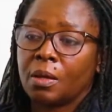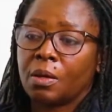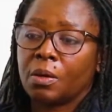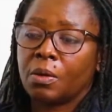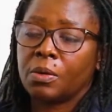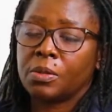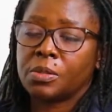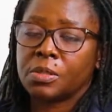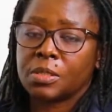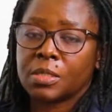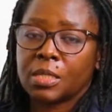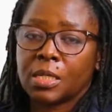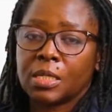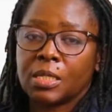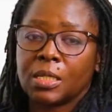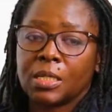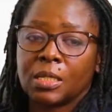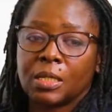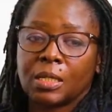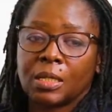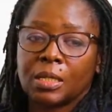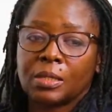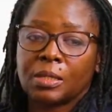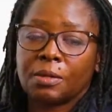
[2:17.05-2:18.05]

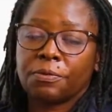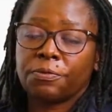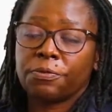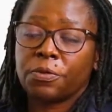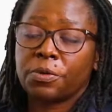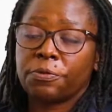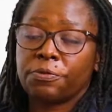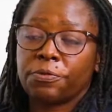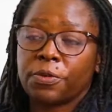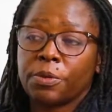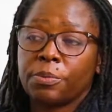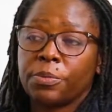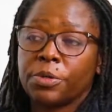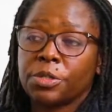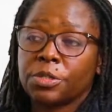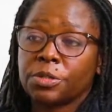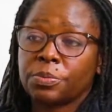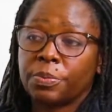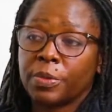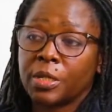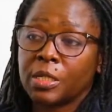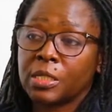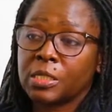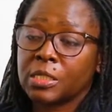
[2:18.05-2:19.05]
concerning the
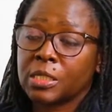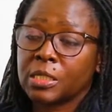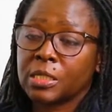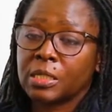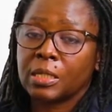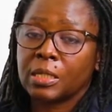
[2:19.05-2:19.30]
refurbishment.